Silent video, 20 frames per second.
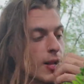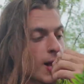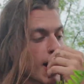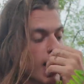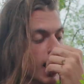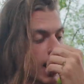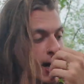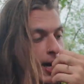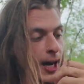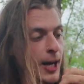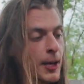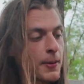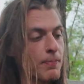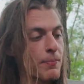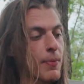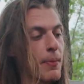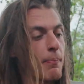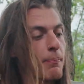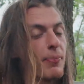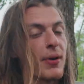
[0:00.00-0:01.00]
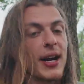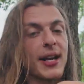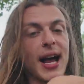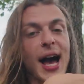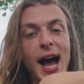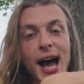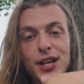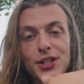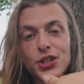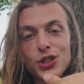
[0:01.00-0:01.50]
But
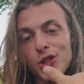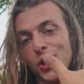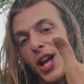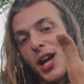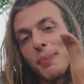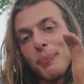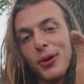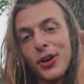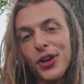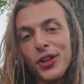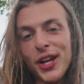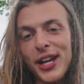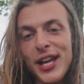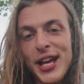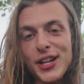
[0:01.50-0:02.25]
I just like perlite.